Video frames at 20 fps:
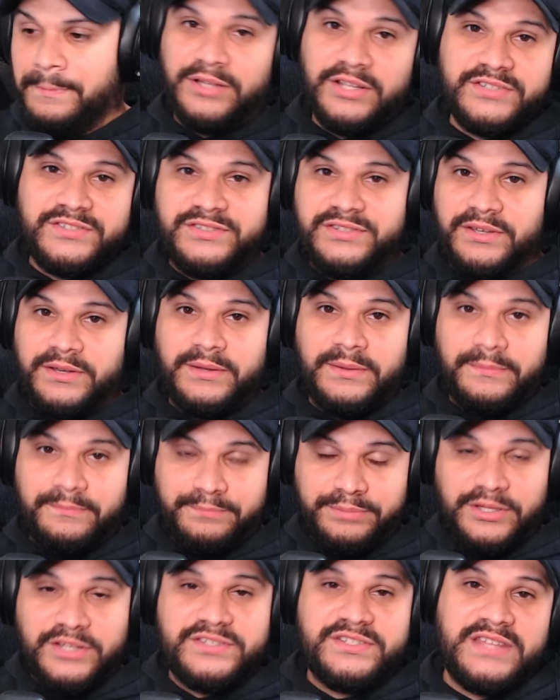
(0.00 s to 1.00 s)
Plus the
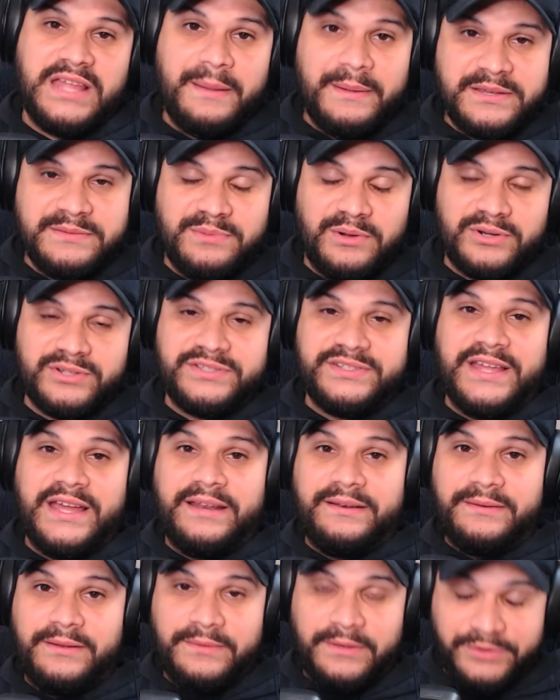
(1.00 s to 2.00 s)
damage bonus
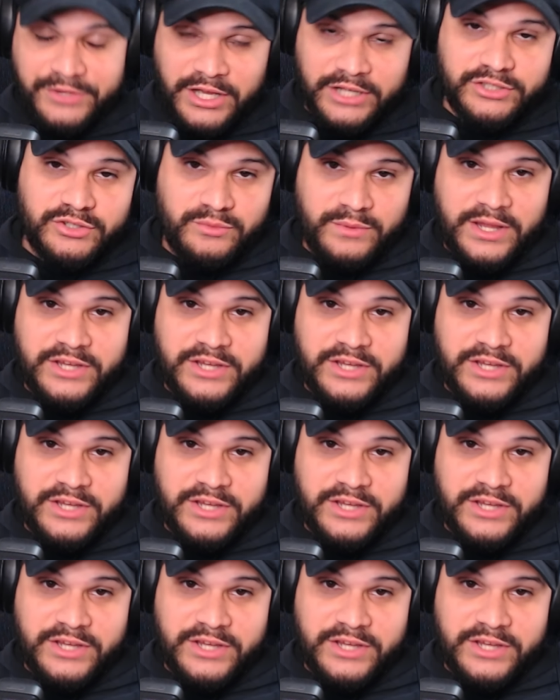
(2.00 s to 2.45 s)
that Dr.